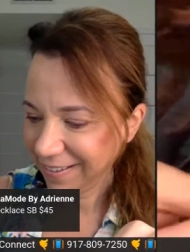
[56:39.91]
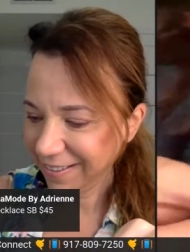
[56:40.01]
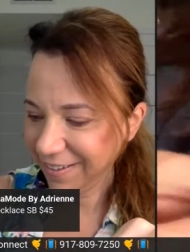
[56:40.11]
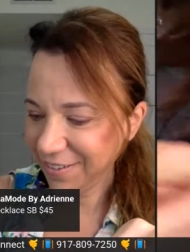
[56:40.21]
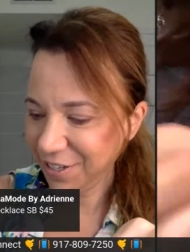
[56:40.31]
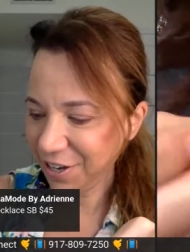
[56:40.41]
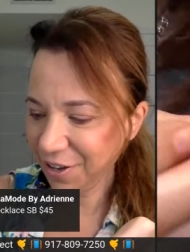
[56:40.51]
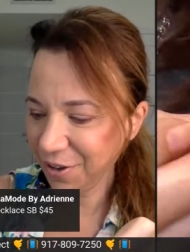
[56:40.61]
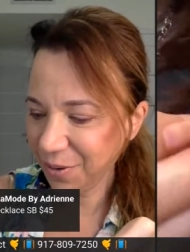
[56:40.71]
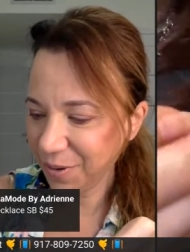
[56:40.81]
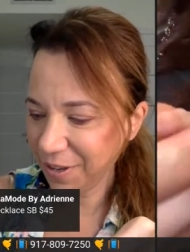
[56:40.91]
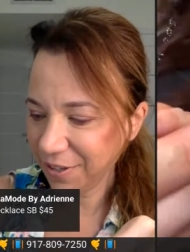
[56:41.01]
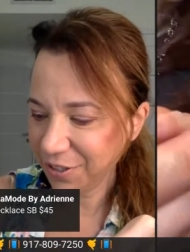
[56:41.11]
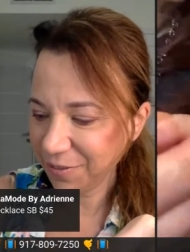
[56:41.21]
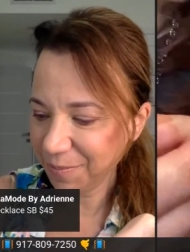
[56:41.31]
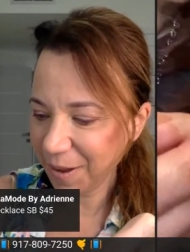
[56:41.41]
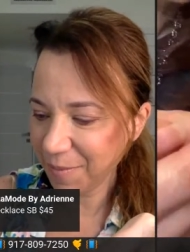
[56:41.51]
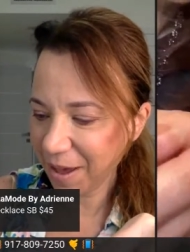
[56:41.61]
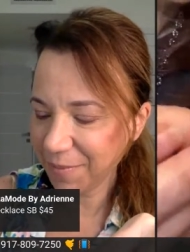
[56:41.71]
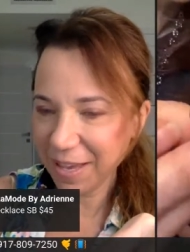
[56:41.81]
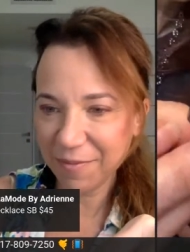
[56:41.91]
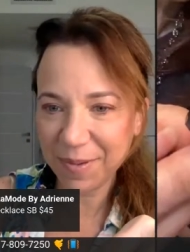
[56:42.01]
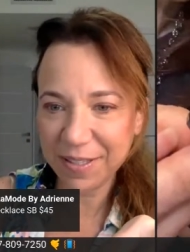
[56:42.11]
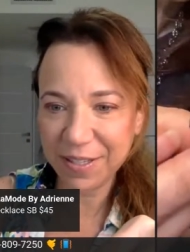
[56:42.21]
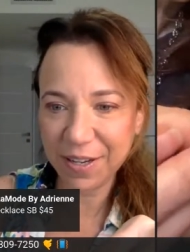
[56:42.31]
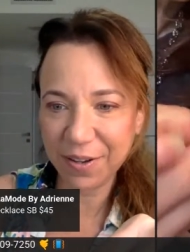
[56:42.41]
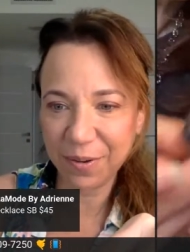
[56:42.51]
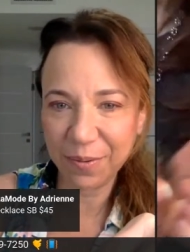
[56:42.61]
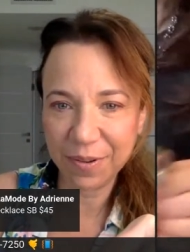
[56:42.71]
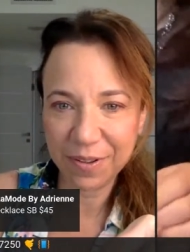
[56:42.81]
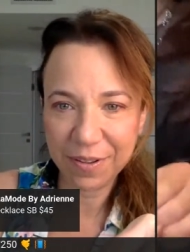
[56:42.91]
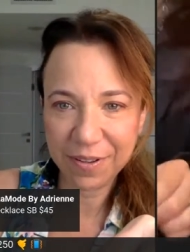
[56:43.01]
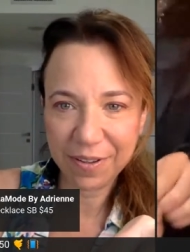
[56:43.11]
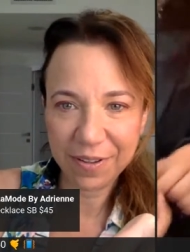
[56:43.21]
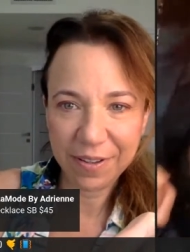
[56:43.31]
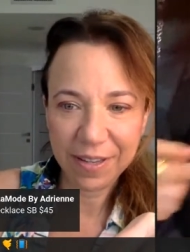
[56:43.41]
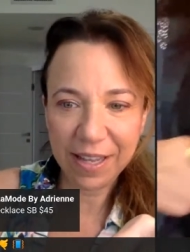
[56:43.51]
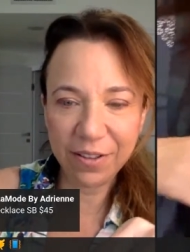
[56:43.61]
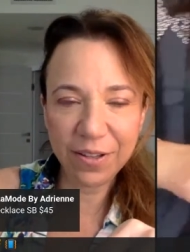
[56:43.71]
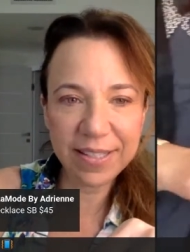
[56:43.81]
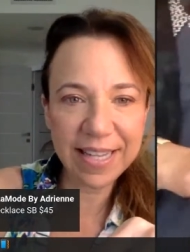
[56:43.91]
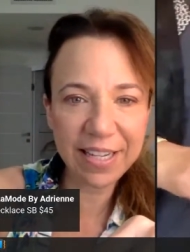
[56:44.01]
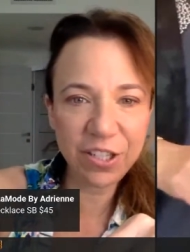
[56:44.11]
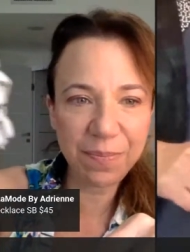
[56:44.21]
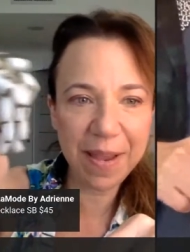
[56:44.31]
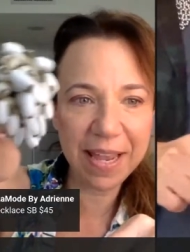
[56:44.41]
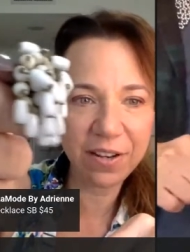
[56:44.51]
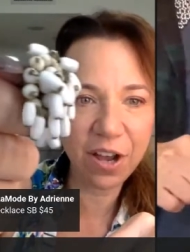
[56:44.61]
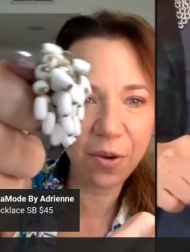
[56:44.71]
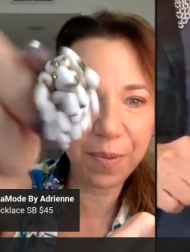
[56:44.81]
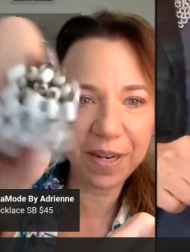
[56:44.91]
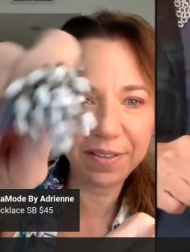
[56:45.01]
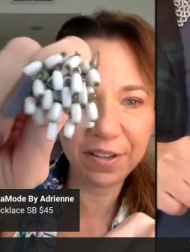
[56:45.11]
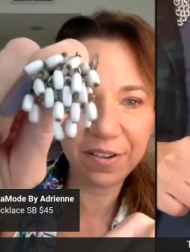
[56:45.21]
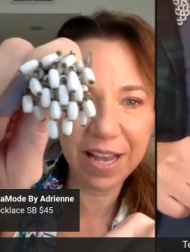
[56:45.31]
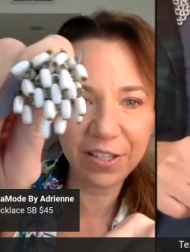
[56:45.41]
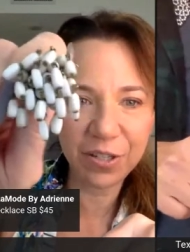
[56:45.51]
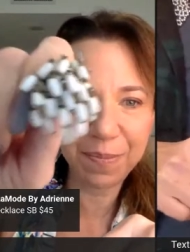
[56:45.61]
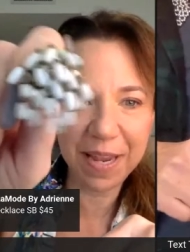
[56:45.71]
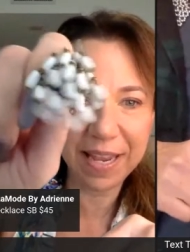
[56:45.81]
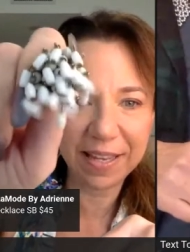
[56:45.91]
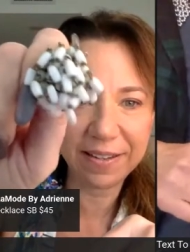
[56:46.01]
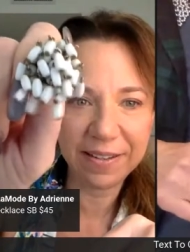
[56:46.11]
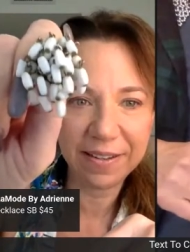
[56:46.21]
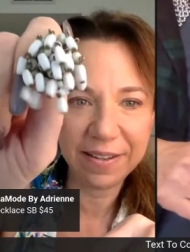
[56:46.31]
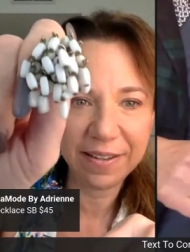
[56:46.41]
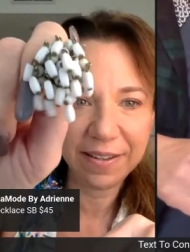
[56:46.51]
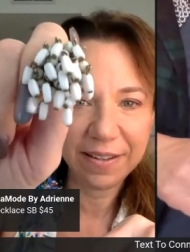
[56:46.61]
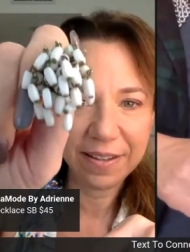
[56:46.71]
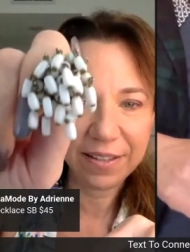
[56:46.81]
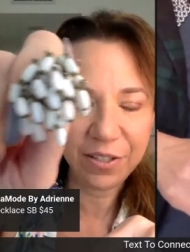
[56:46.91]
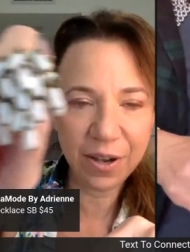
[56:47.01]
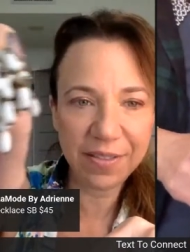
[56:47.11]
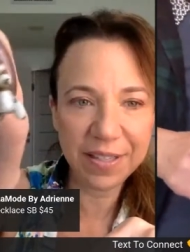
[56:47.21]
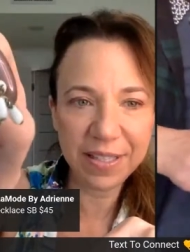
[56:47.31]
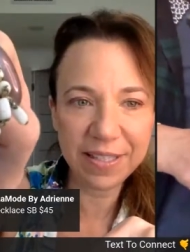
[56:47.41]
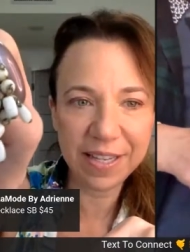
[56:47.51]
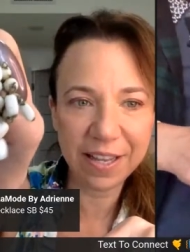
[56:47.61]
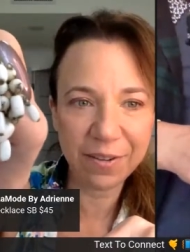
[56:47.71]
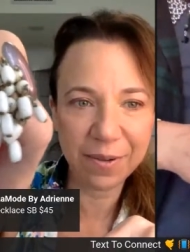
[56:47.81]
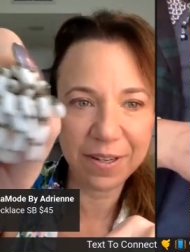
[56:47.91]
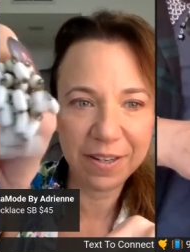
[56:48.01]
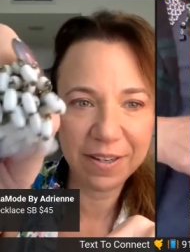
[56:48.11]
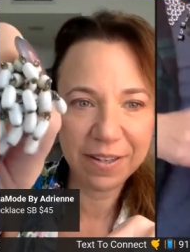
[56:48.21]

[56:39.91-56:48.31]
They're two. My mom gave me two. It looks like Japan. No, but they're not Japan. John, this is the other one.